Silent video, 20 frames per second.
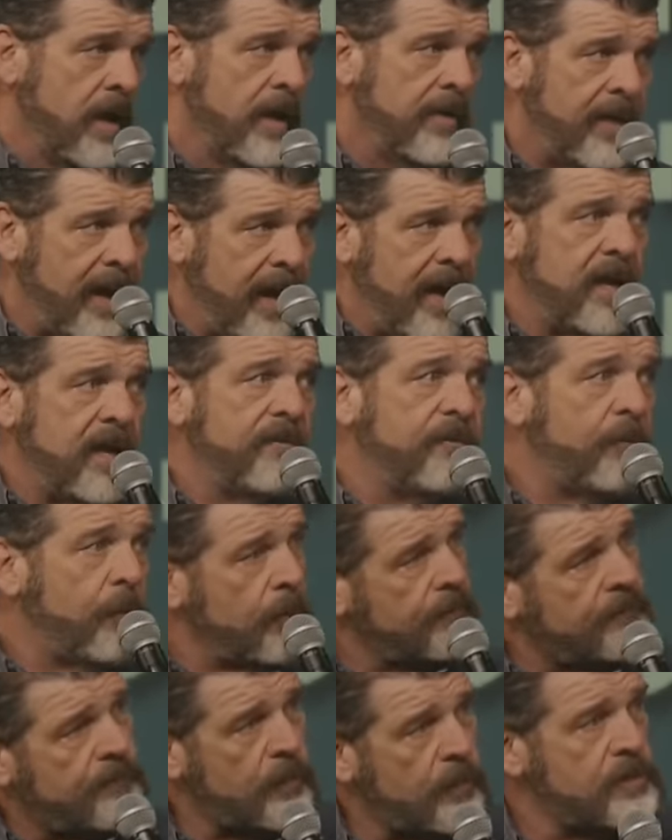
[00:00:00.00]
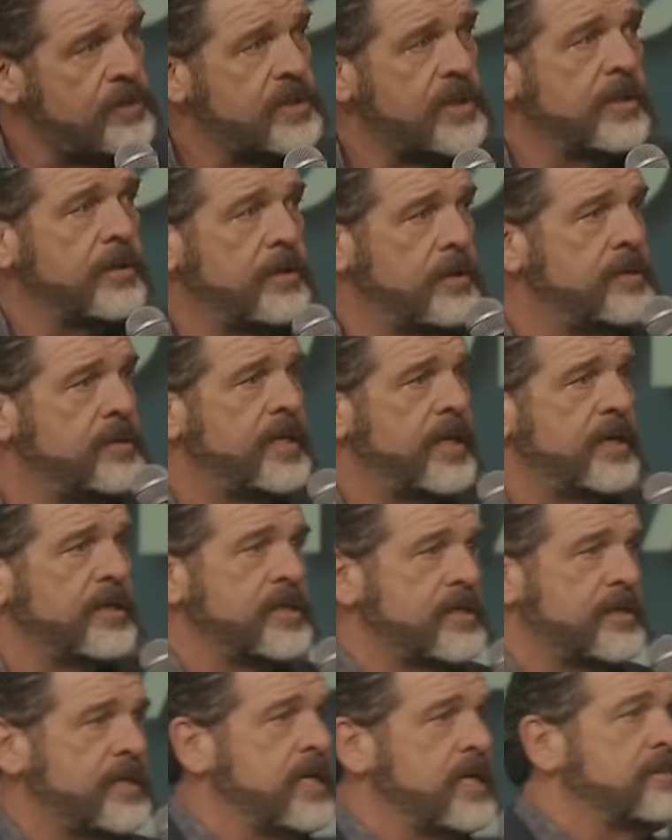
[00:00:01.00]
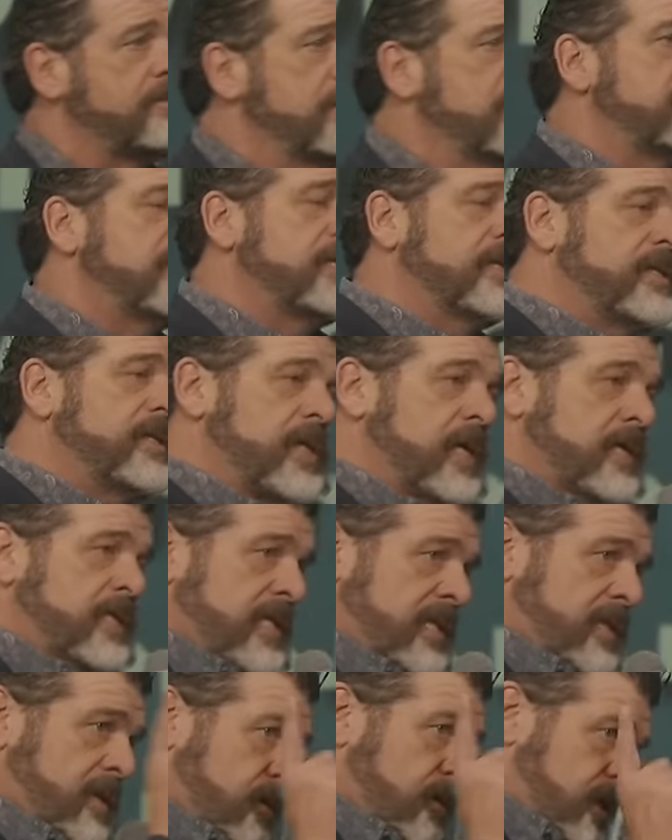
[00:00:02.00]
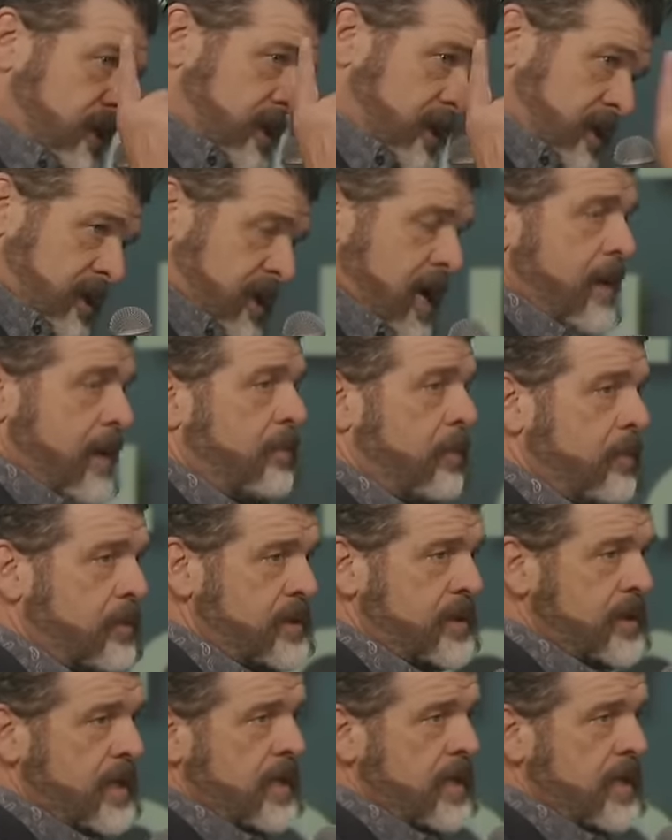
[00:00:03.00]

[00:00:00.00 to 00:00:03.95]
the 84th verse of the New Testament tells us that those disciples,